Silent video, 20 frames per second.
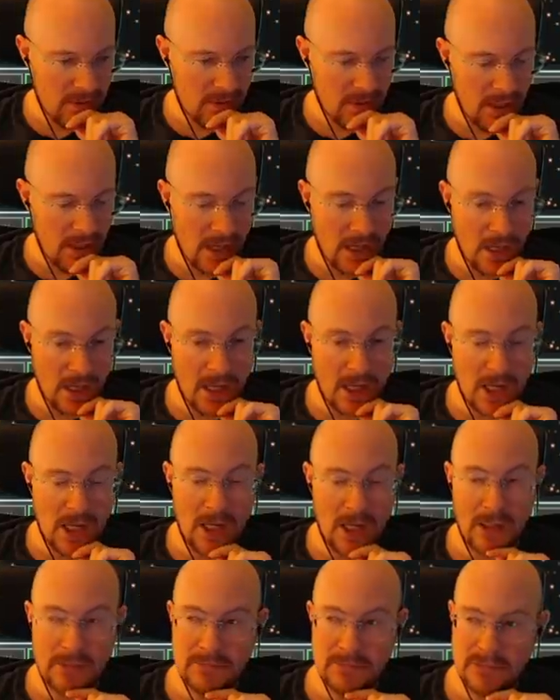
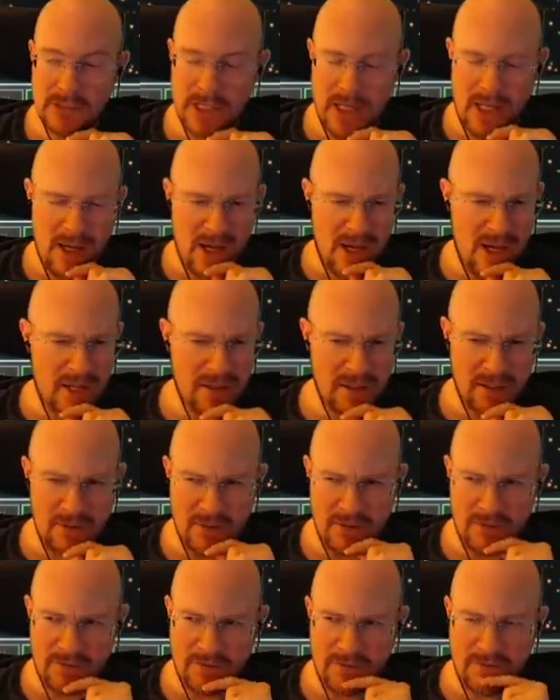Um, yeah, I think
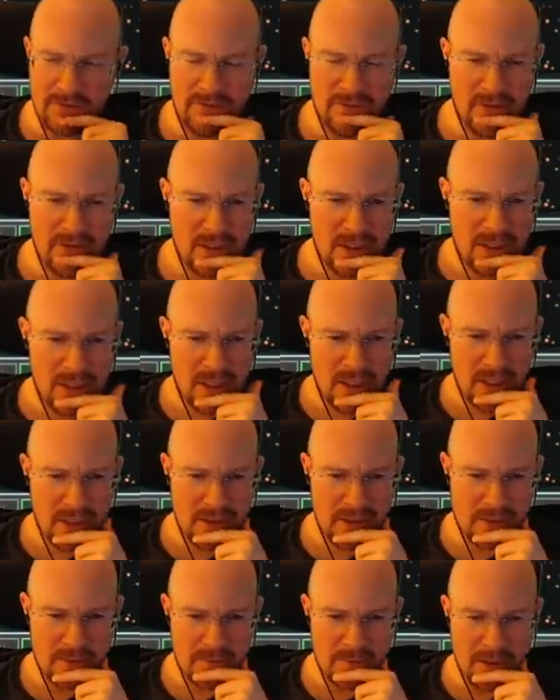we've... I think
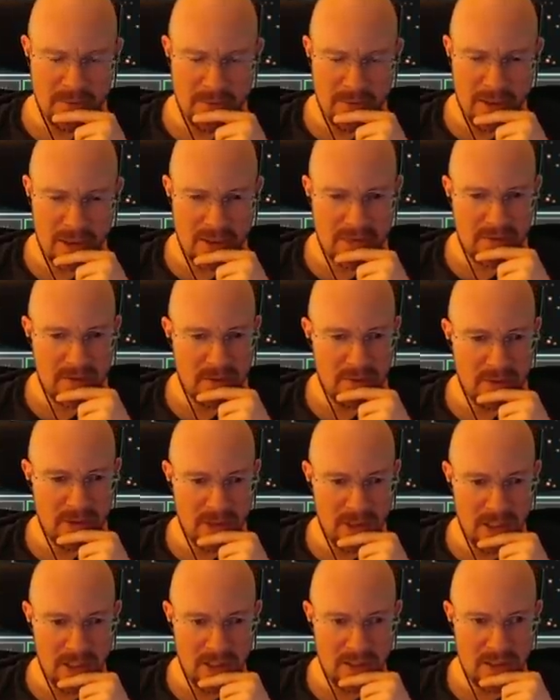there's been a boss fight with
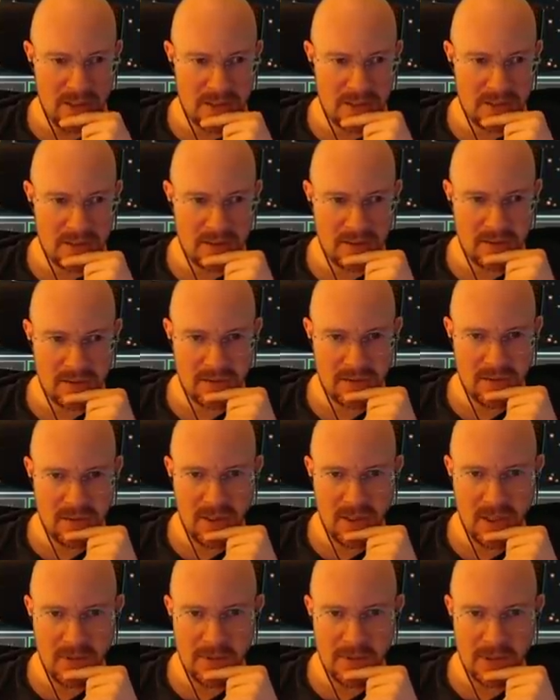Lanius
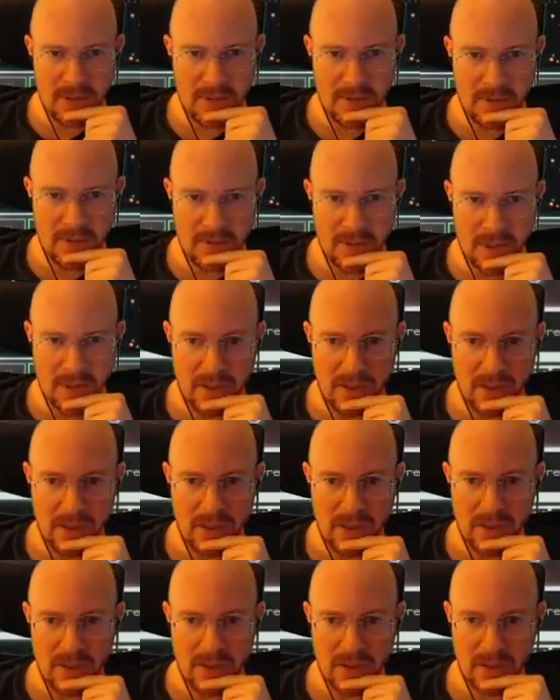enemy crew, I
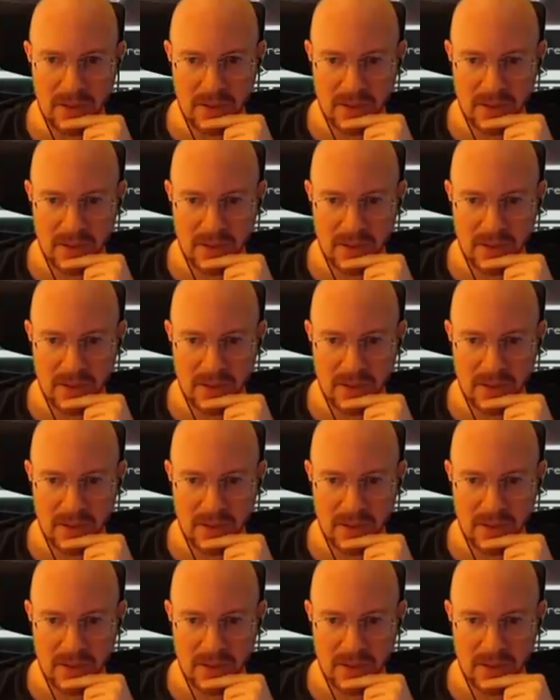think.